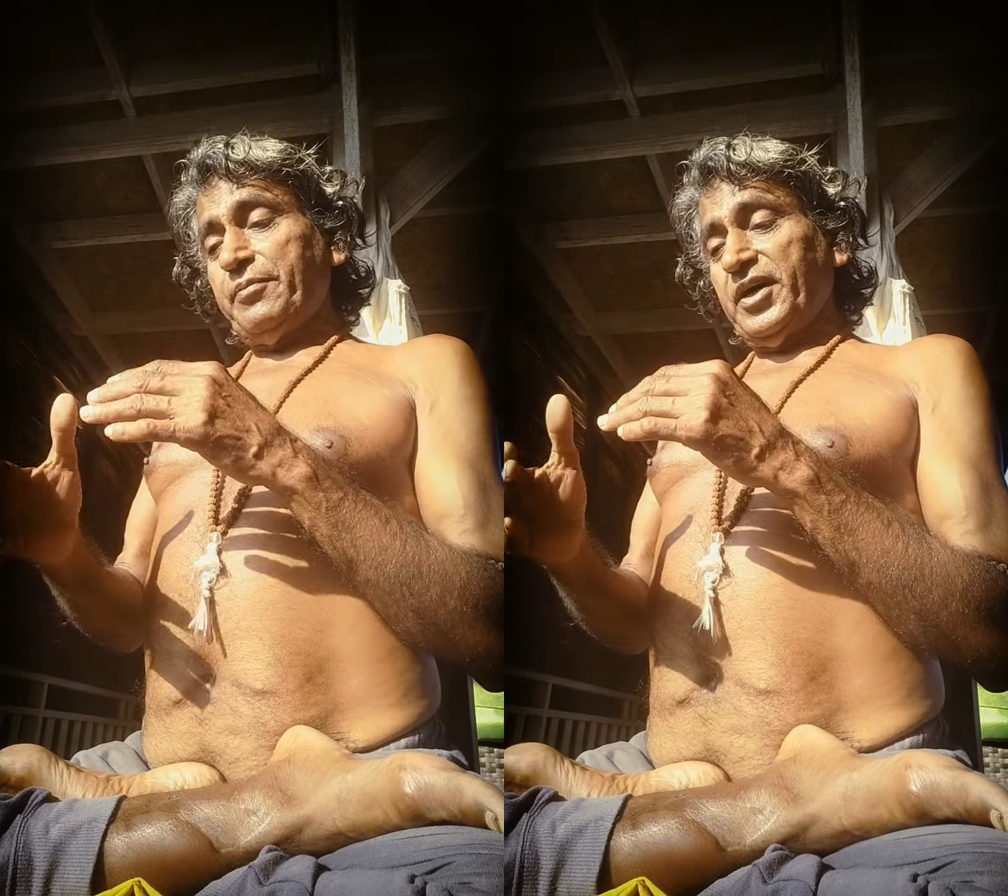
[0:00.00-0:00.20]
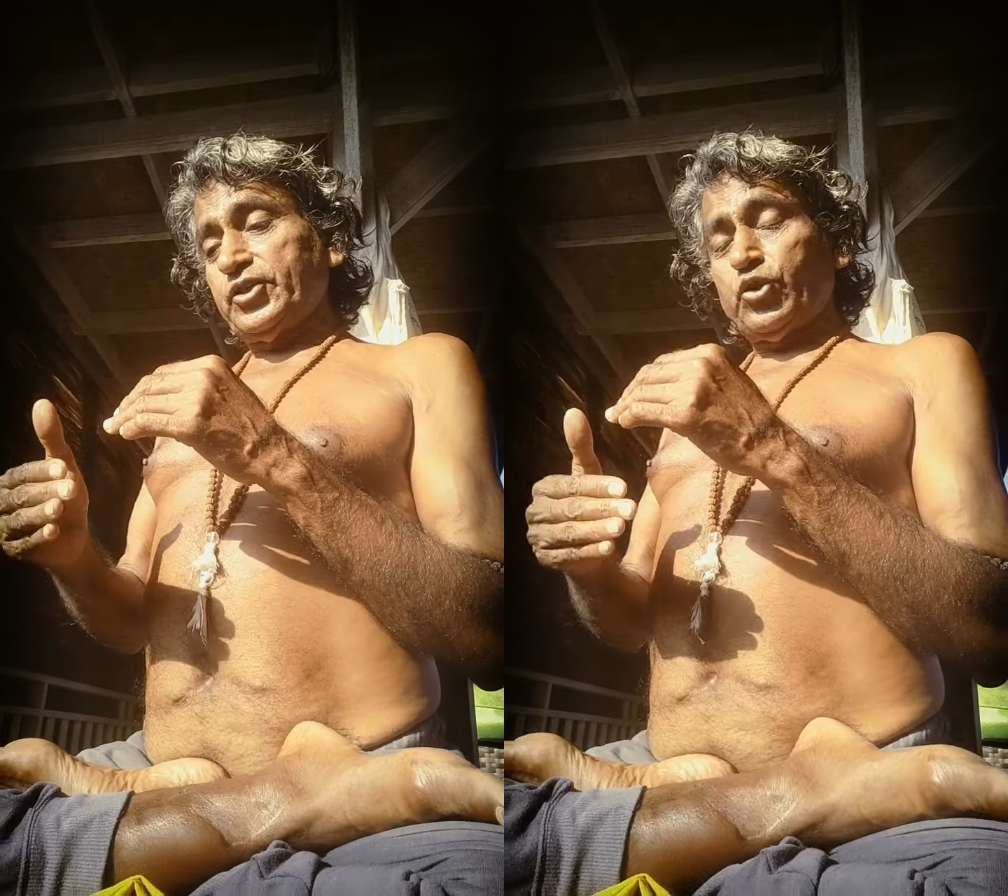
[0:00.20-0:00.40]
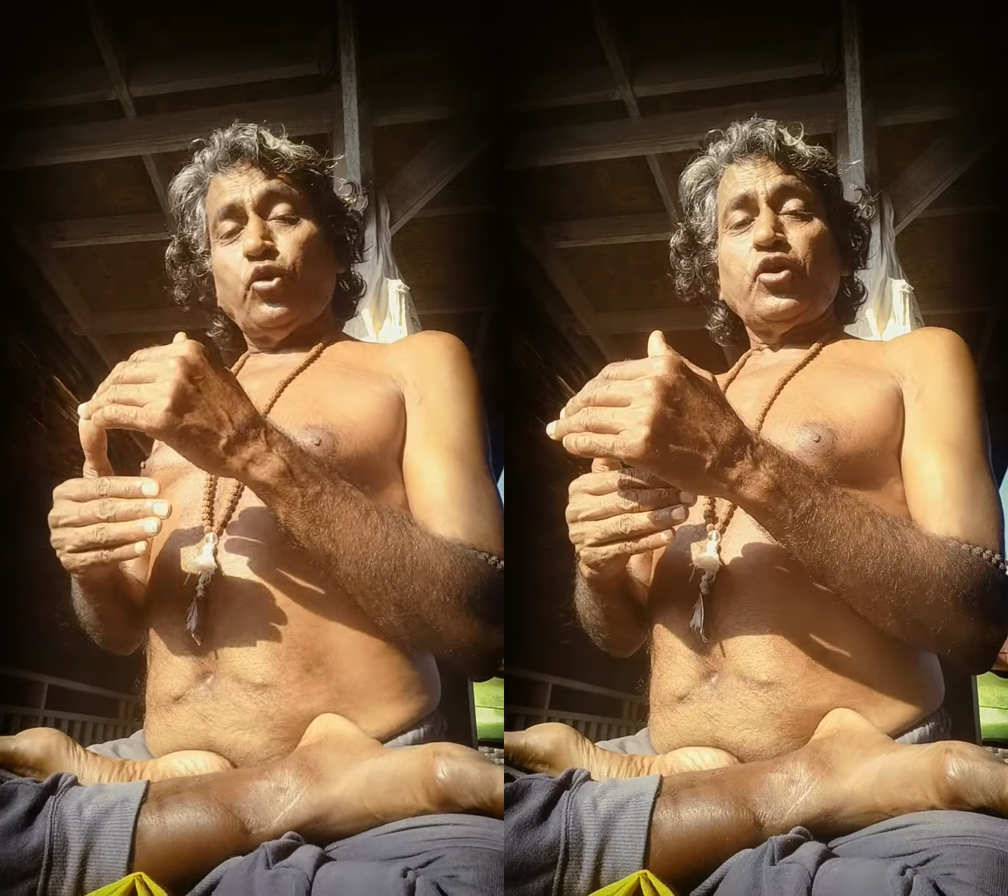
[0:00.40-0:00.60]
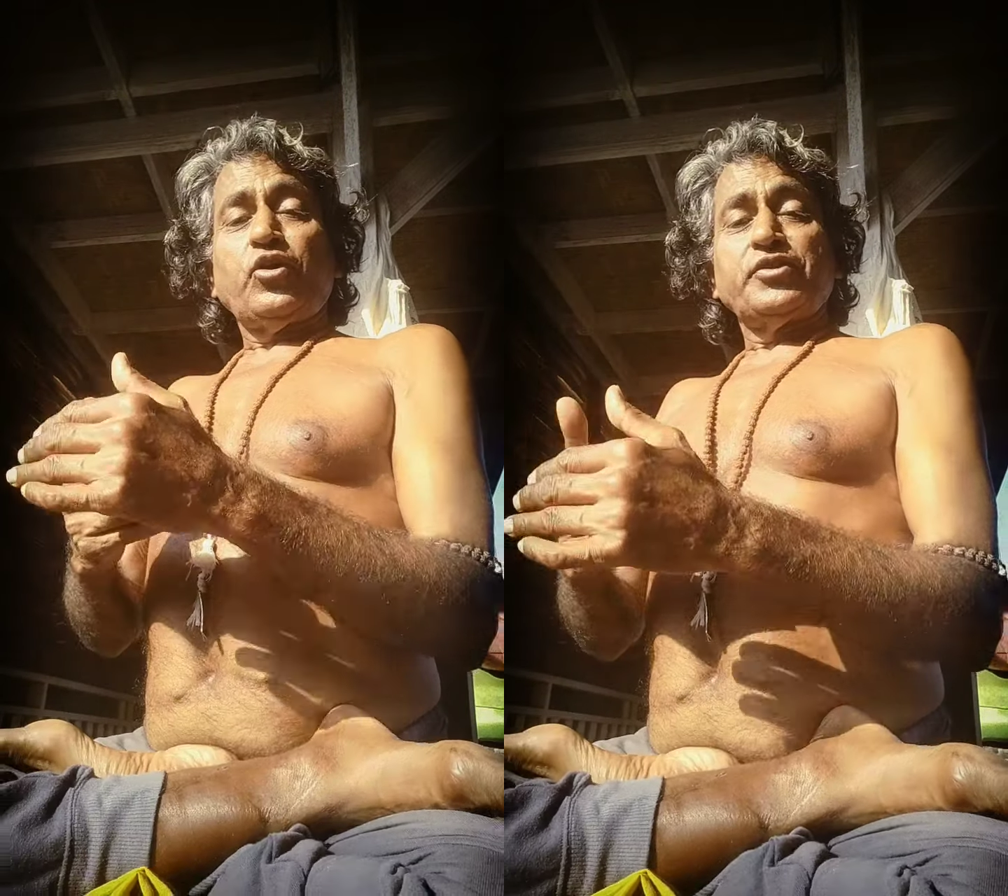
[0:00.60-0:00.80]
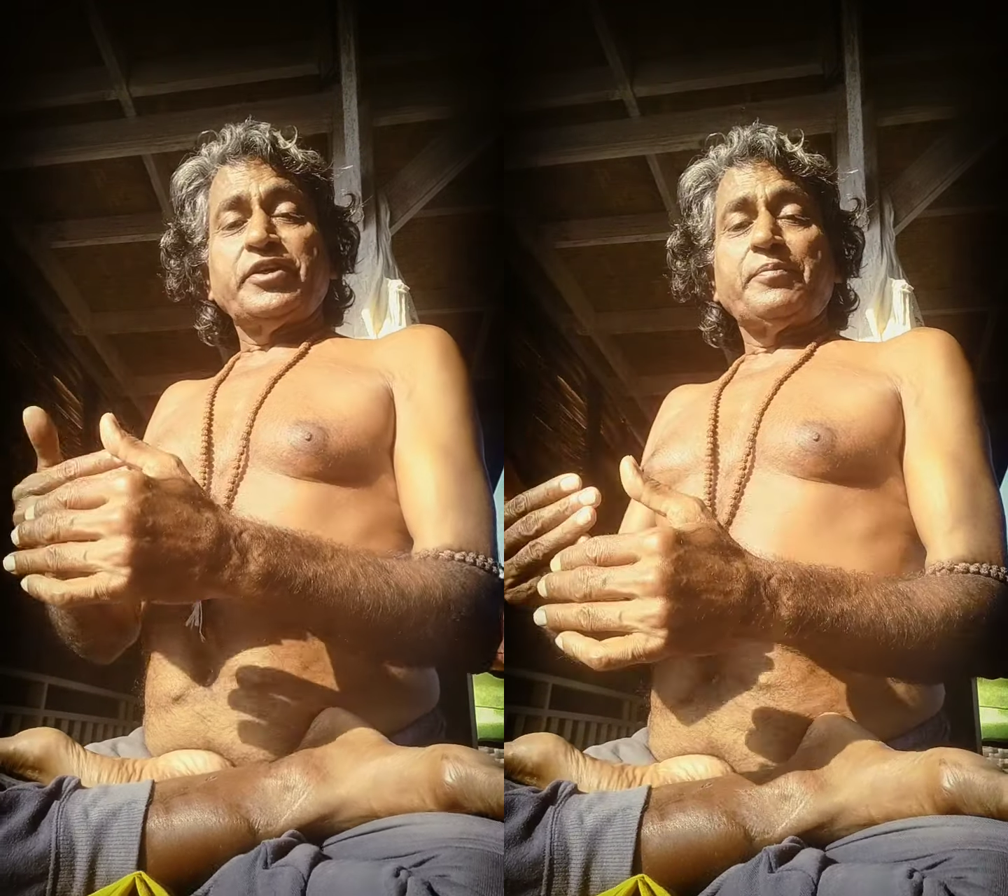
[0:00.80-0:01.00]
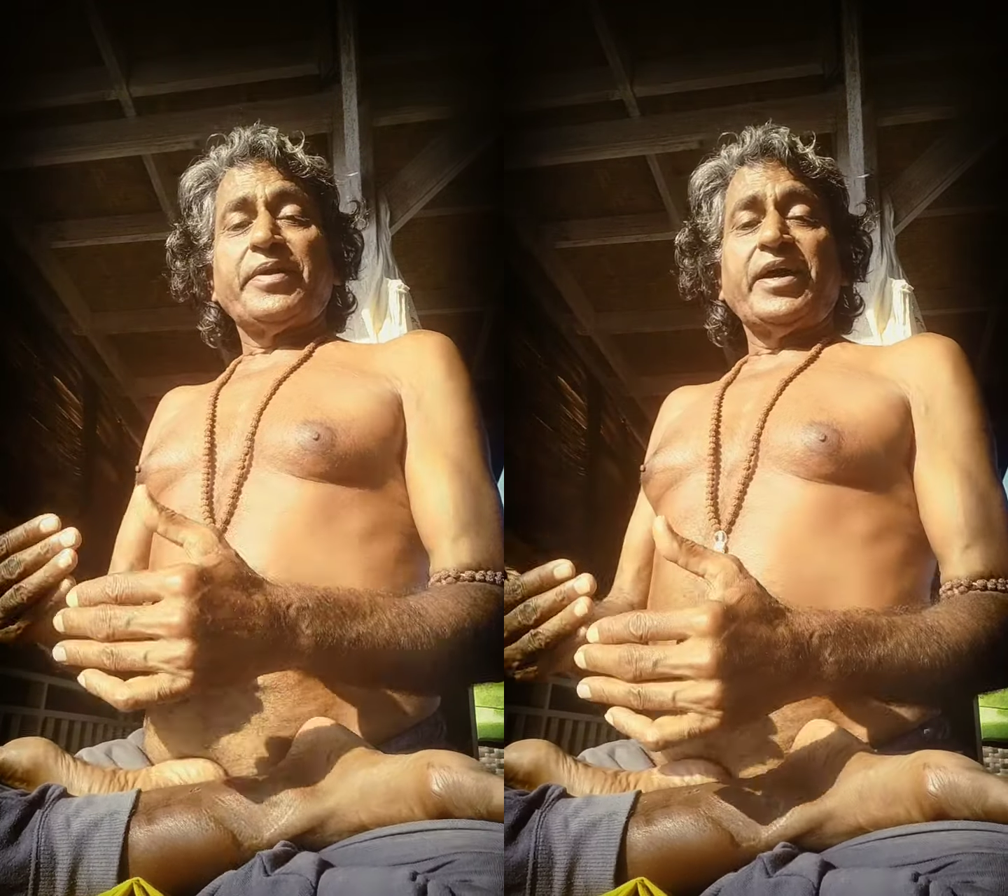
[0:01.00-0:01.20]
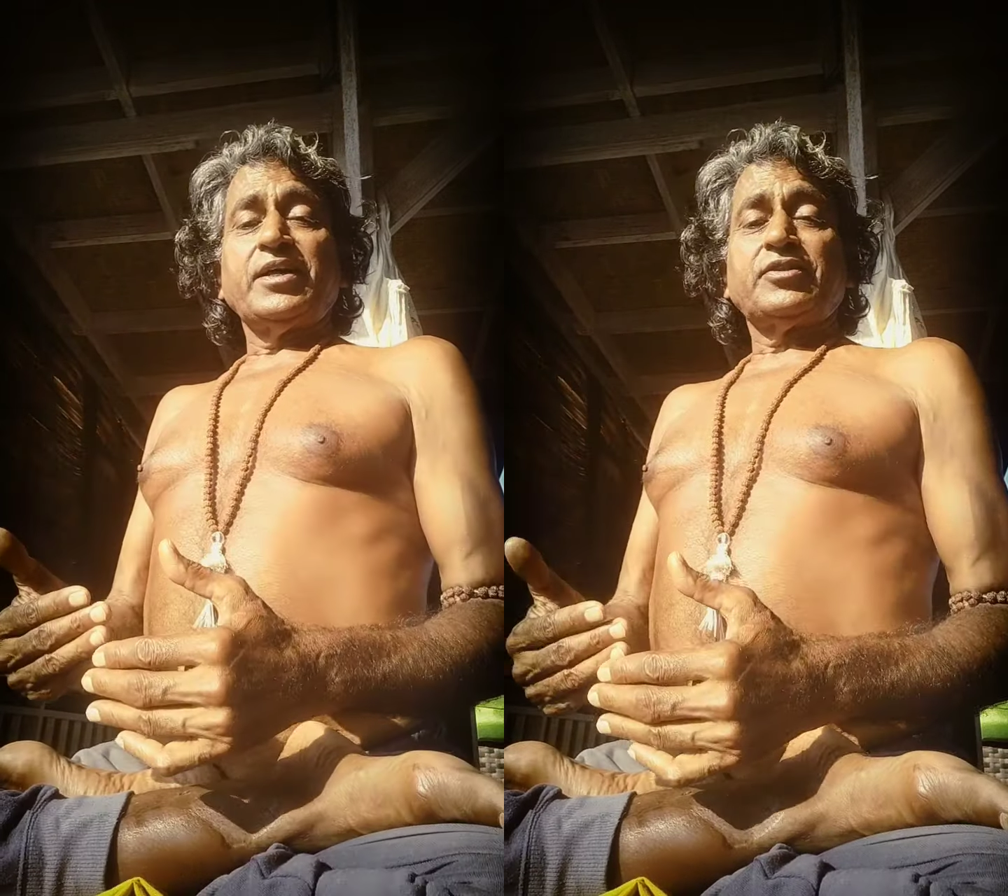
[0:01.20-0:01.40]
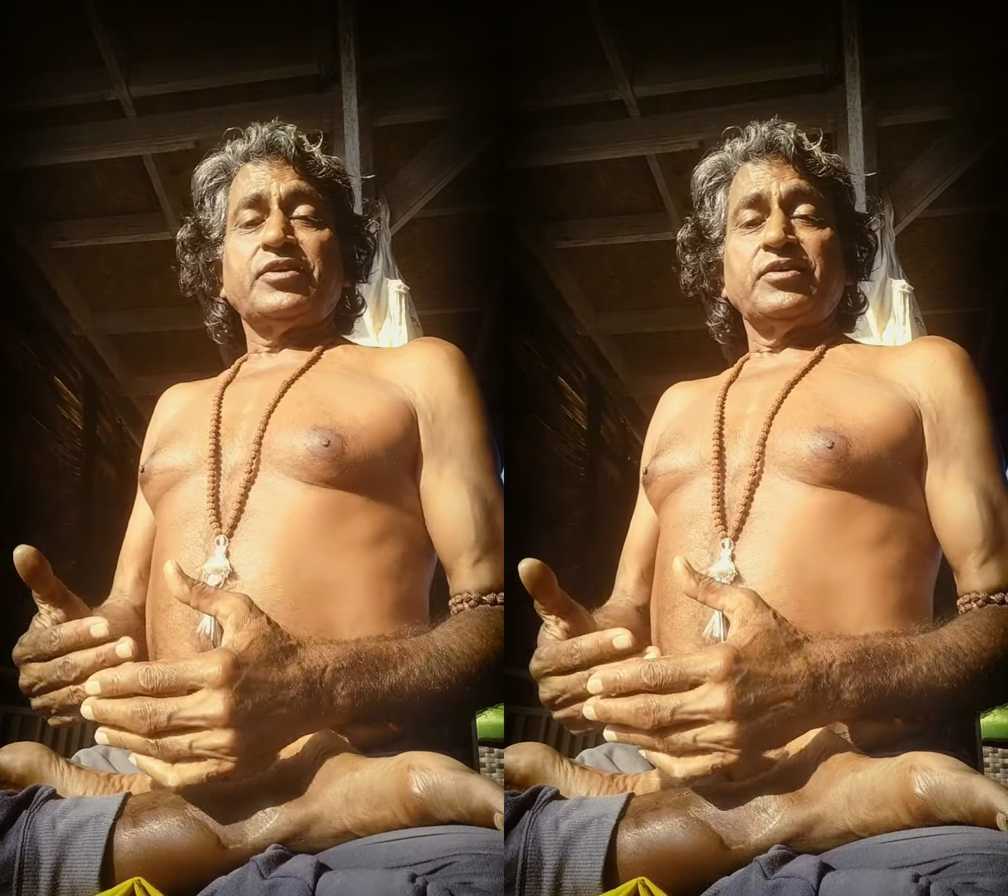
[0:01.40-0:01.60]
much hold on their breath